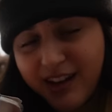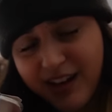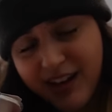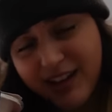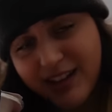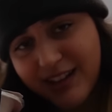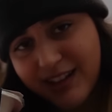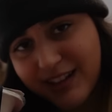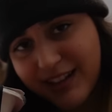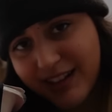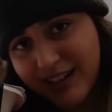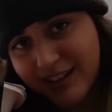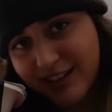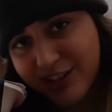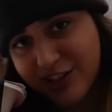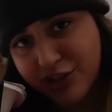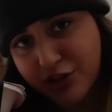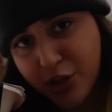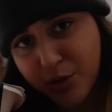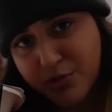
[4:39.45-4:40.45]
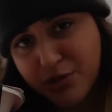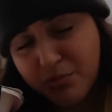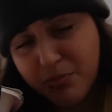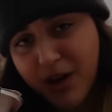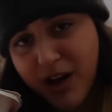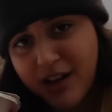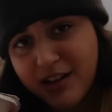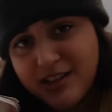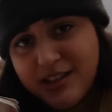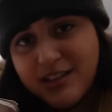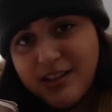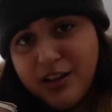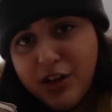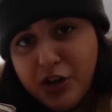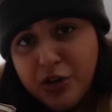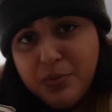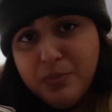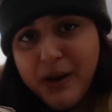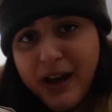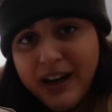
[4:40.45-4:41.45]
Again, link in the description box,
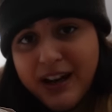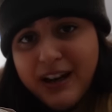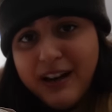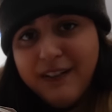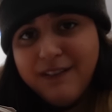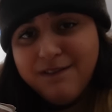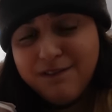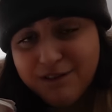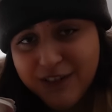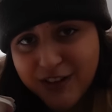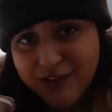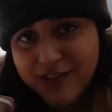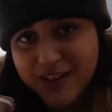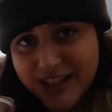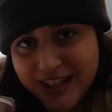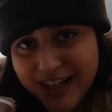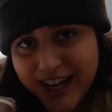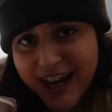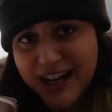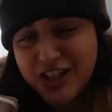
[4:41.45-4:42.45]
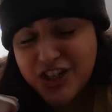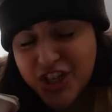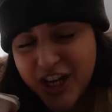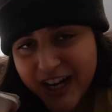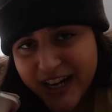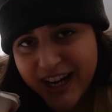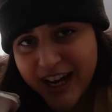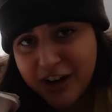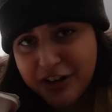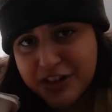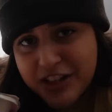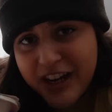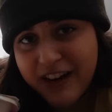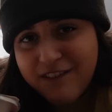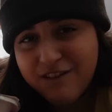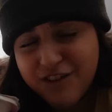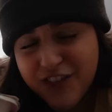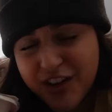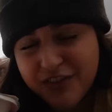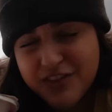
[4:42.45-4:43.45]
code Becca50 at checkout to
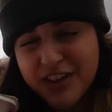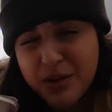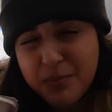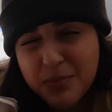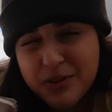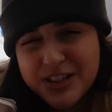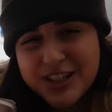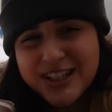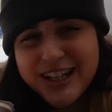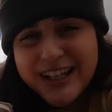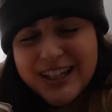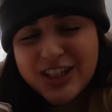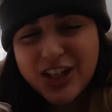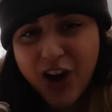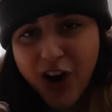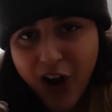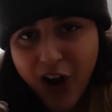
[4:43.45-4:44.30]
get 50%